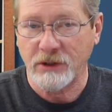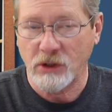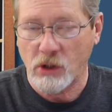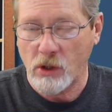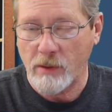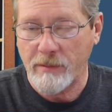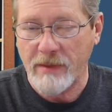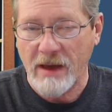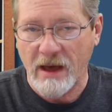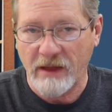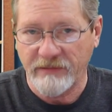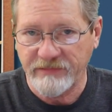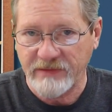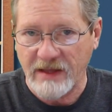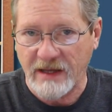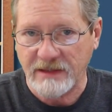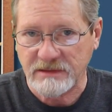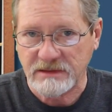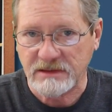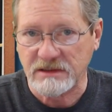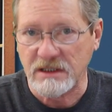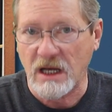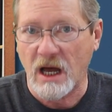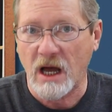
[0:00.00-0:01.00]
about
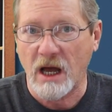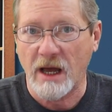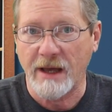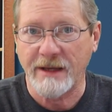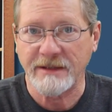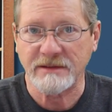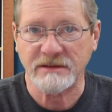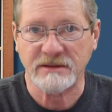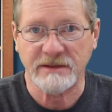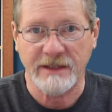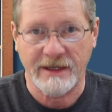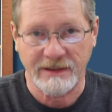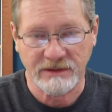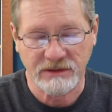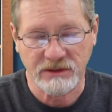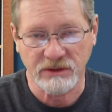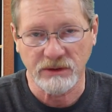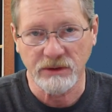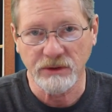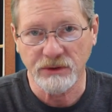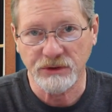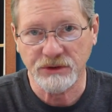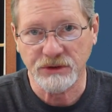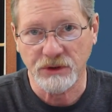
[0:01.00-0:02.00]
that size, that
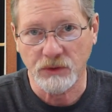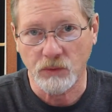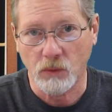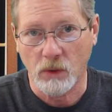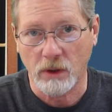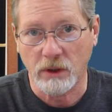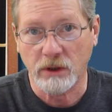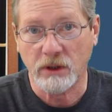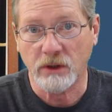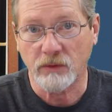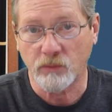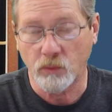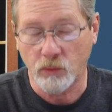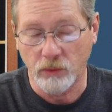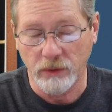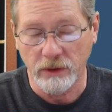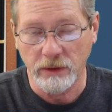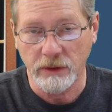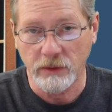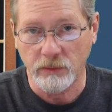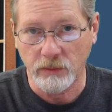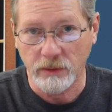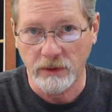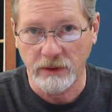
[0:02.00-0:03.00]
solution worked
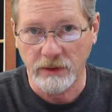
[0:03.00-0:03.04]
really, really